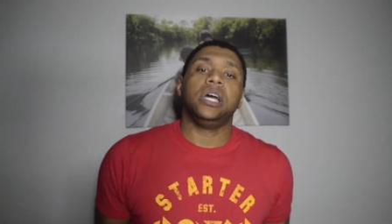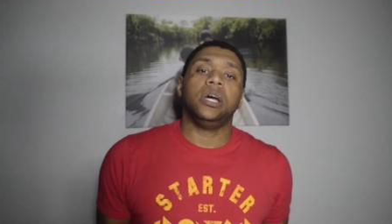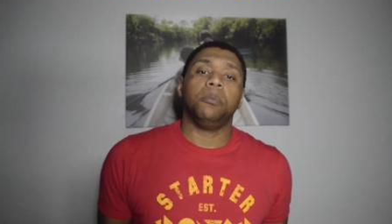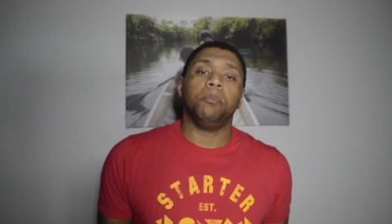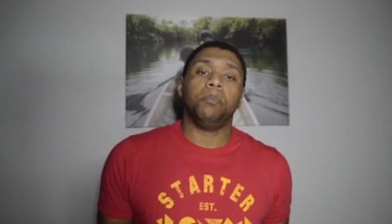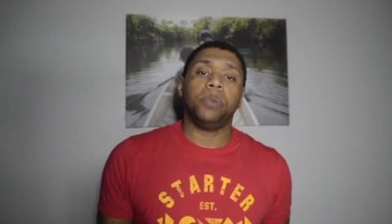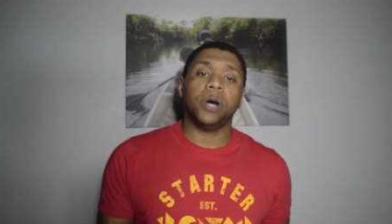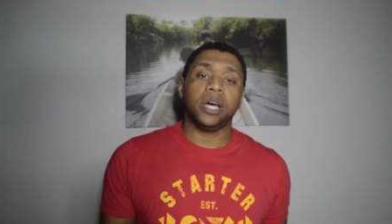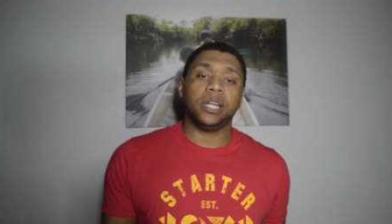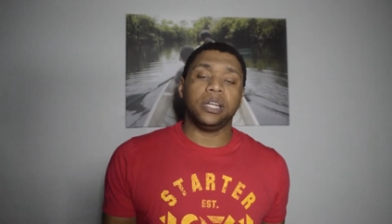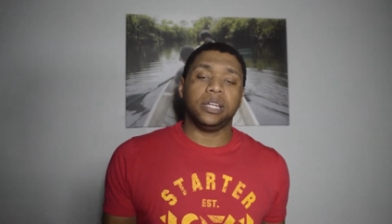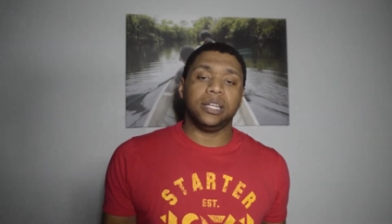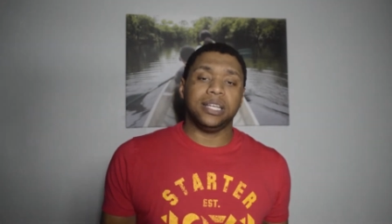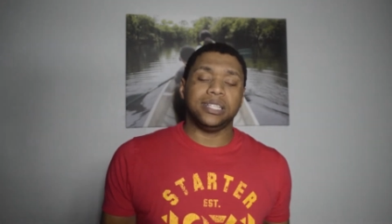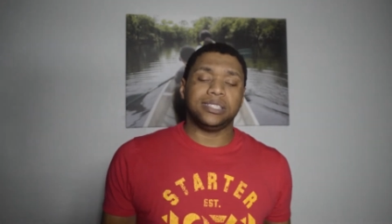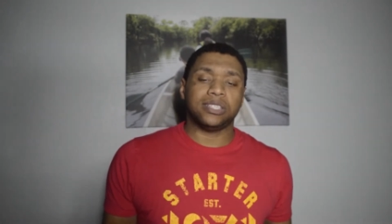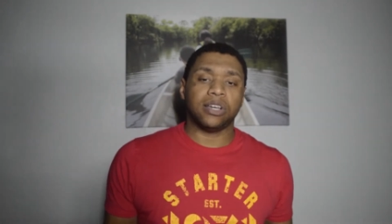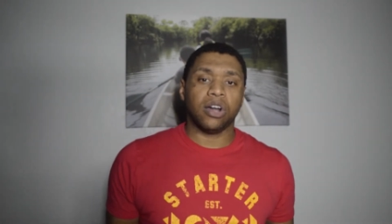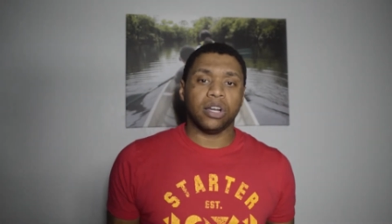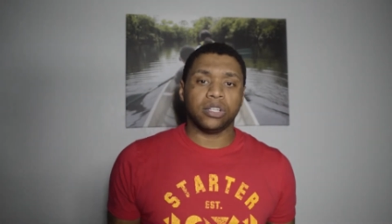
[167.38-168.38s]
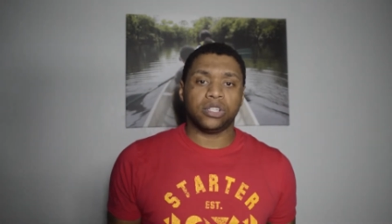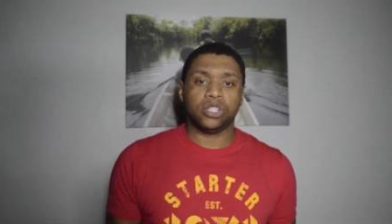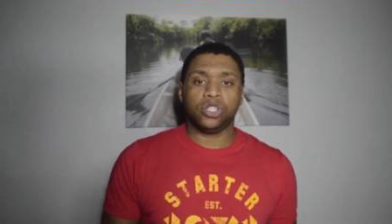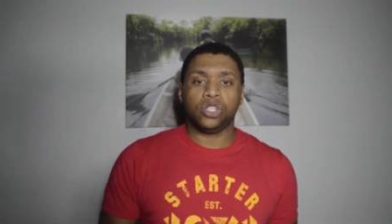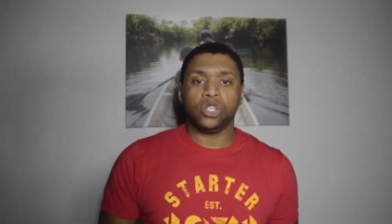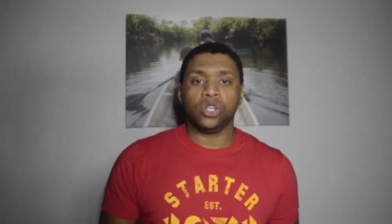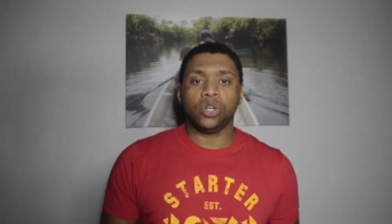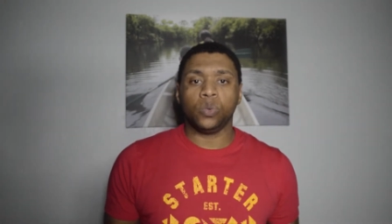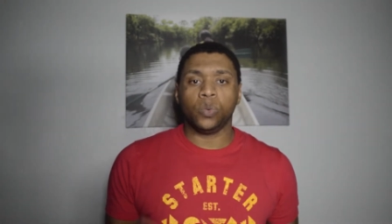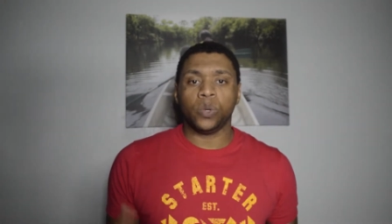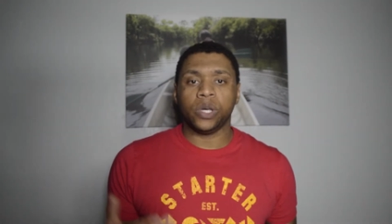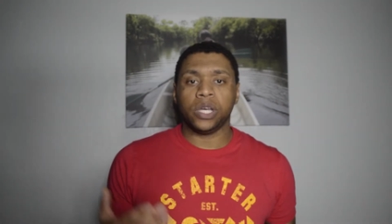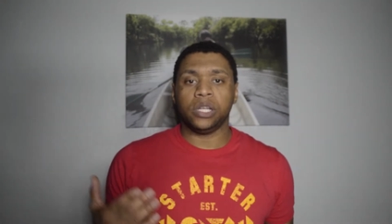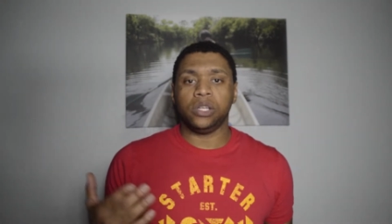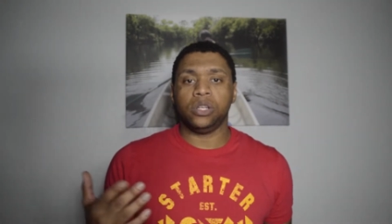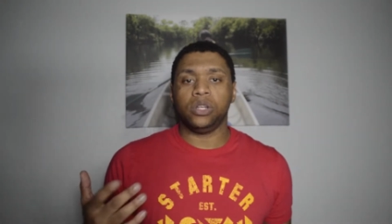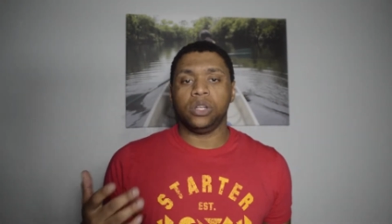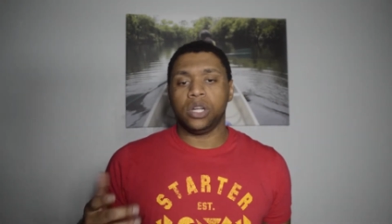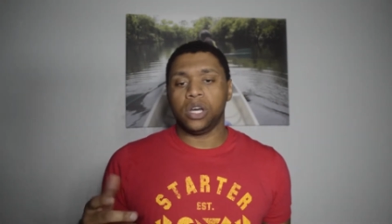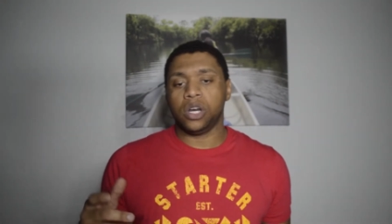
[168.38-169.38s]
But it's hard to do
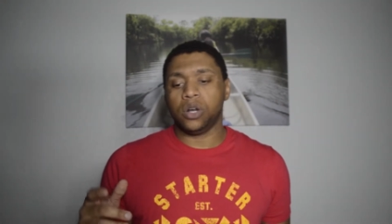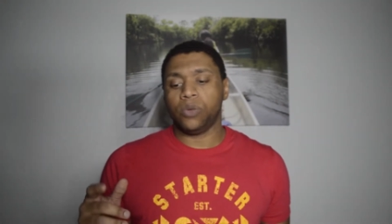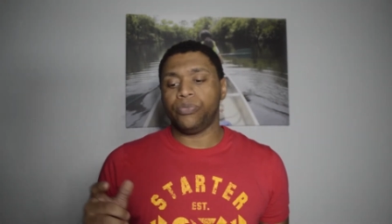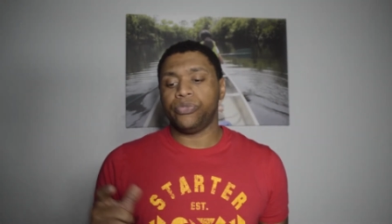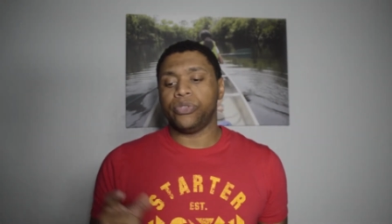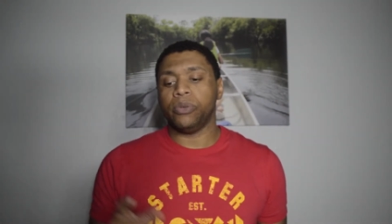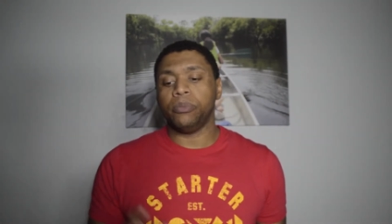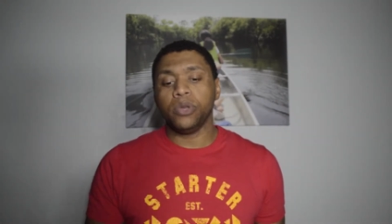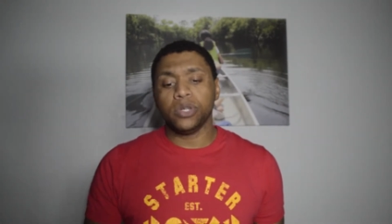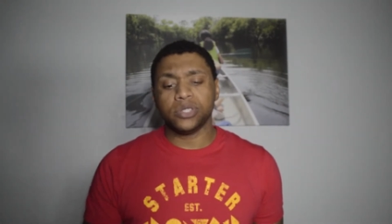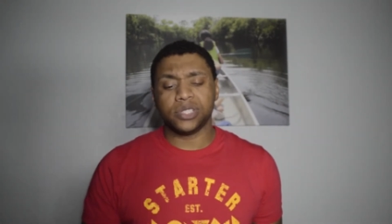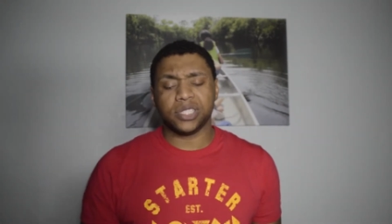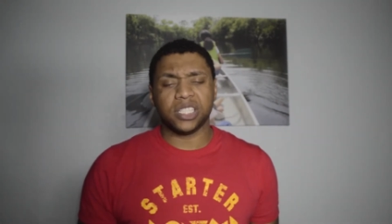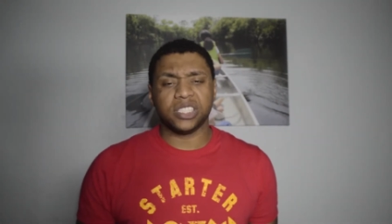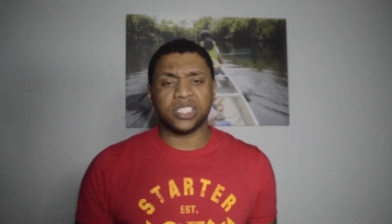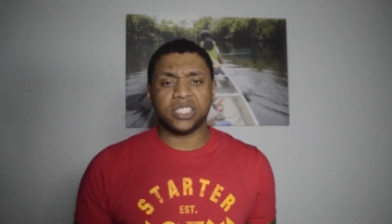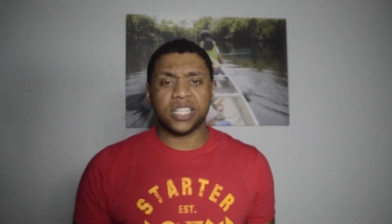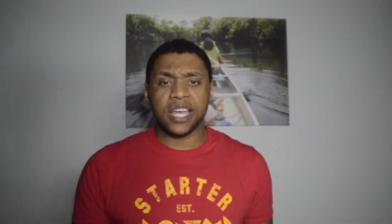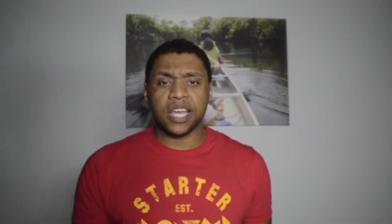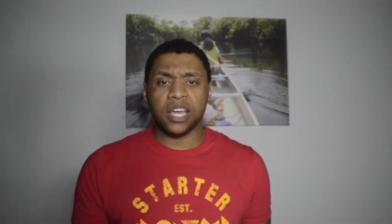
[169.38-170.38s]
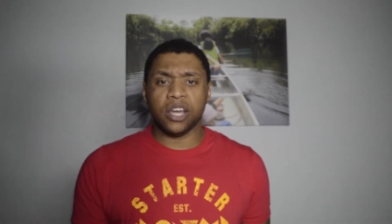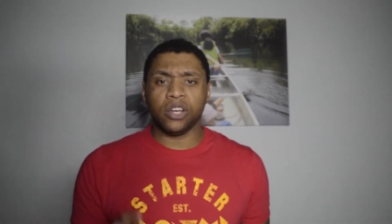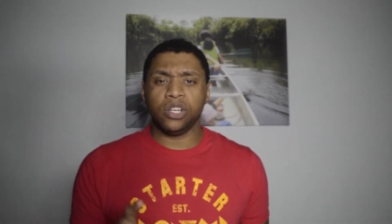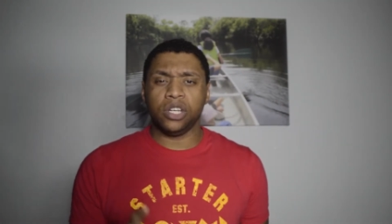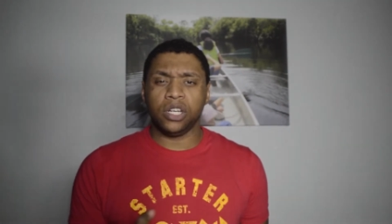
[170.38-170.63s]
when, the music is there,